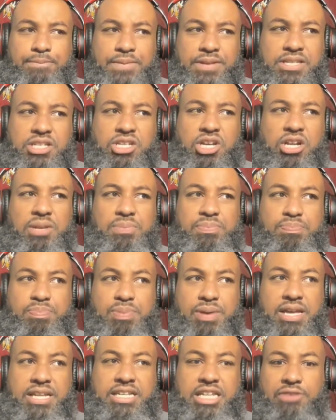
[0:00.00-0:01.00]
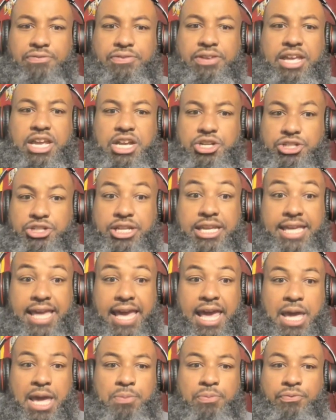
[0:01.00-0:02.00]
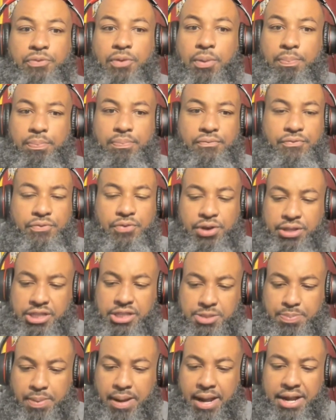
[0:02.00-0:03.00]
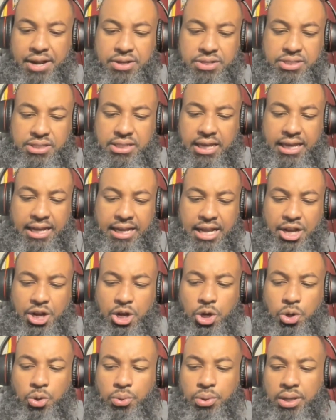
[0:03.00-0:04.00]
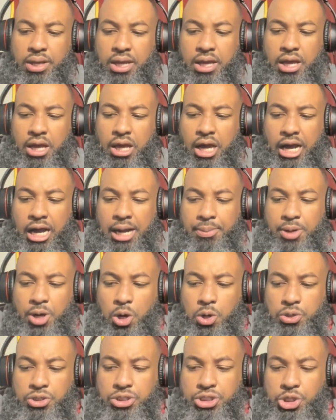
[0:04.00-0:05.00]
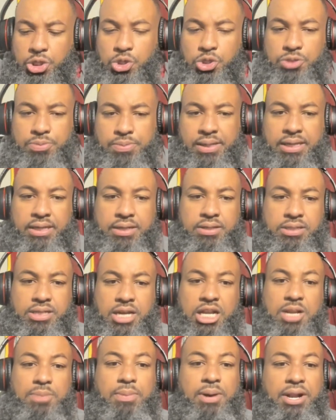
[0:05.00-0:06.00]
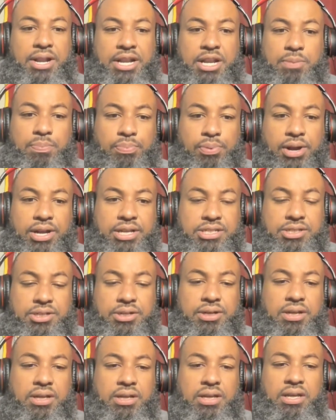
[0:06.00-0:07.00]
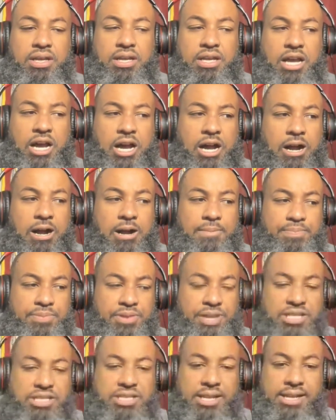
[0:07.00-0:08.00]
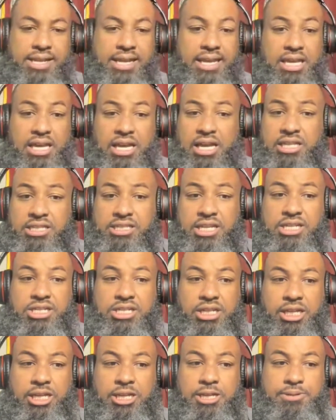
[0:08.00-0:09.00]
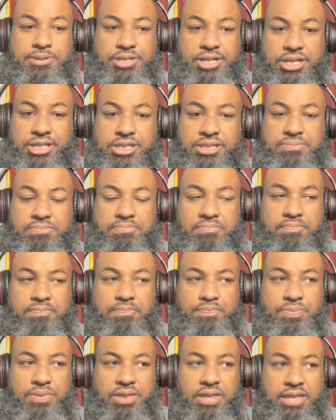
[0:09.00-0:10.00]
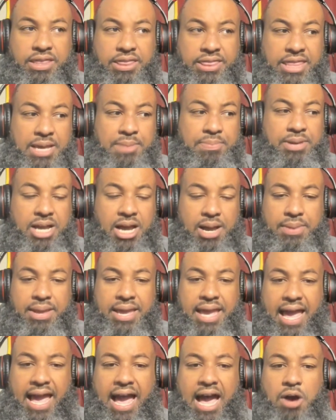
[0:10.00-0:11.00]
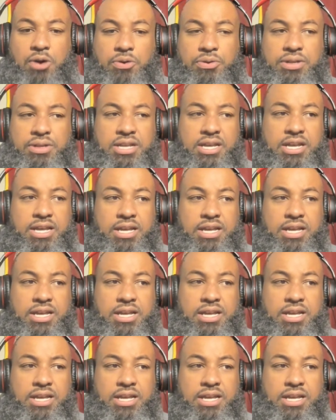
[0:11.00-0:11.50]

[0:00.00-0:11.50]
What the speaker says: This is going to be a definitely interesting game for the Spiders. And I know Coach Huesman talked about it in the presser yesterday. Essentially, just them coming out